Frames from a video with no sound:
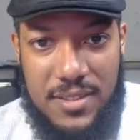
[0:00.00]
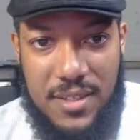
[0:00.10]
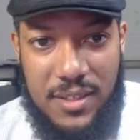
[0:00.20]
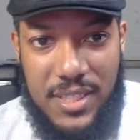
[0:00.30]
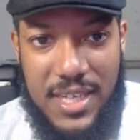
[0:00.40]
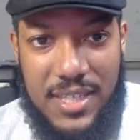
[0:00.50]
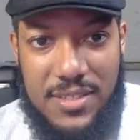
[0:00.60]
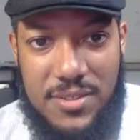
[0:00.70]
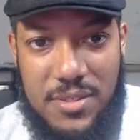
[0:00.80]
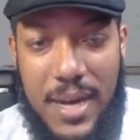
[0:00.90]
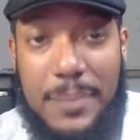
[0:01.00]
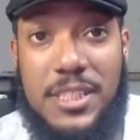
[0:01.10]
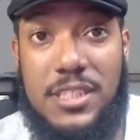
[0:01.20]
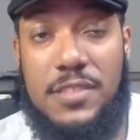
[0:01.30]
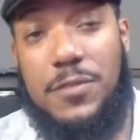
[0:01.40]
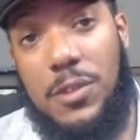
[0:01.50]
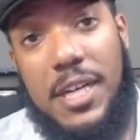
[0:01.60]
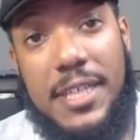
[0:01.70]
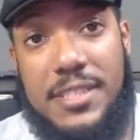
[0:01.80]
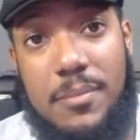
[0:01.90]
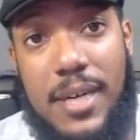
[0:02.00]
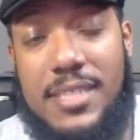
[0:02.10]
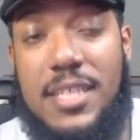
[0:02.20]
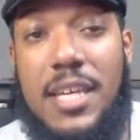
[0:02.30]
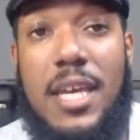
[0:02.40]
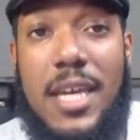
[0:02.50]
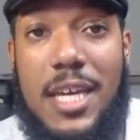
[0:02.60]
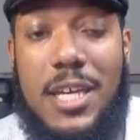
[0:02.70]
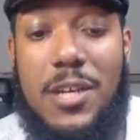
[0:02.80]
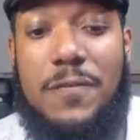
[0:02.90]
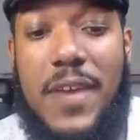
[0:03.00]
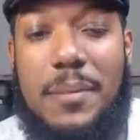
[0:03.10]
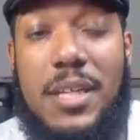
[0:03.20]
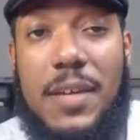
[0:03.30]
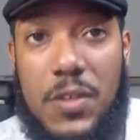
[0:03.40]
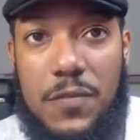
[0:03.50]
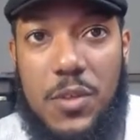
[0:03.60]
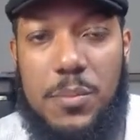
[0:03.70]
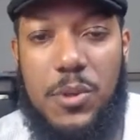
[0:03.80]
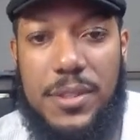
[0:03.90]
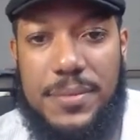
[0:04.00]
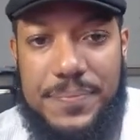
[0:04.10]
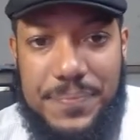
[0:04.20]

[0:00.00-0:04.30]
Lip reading: again, these are some options for customizing your family of your viewport.